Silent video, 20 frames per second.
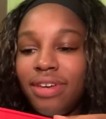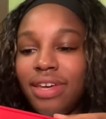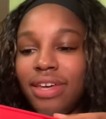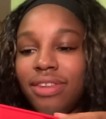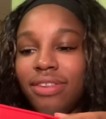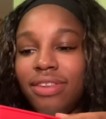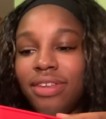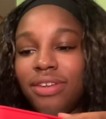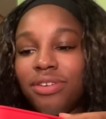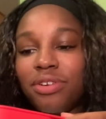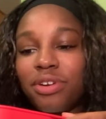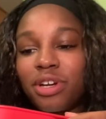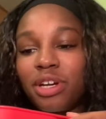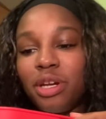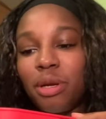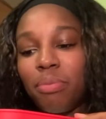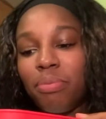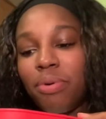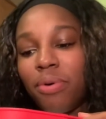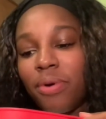and then you're
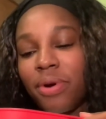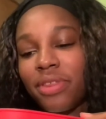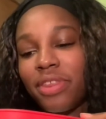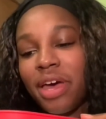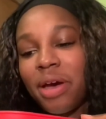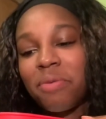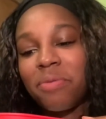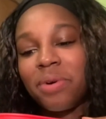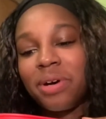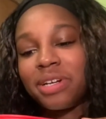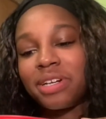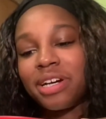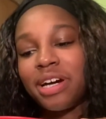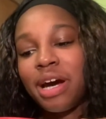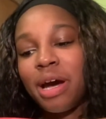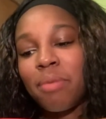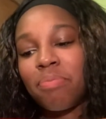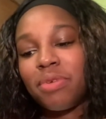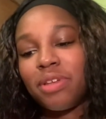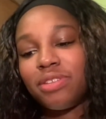gonna pour that 1
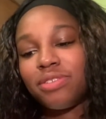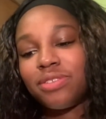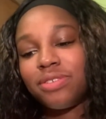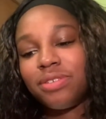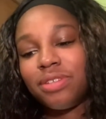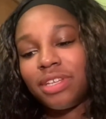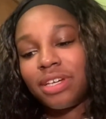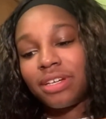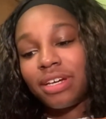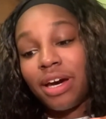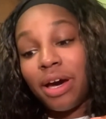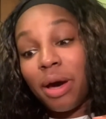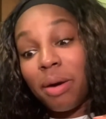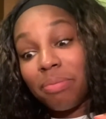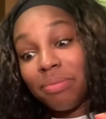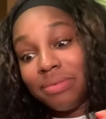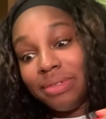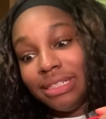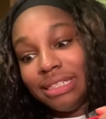cup into the cup.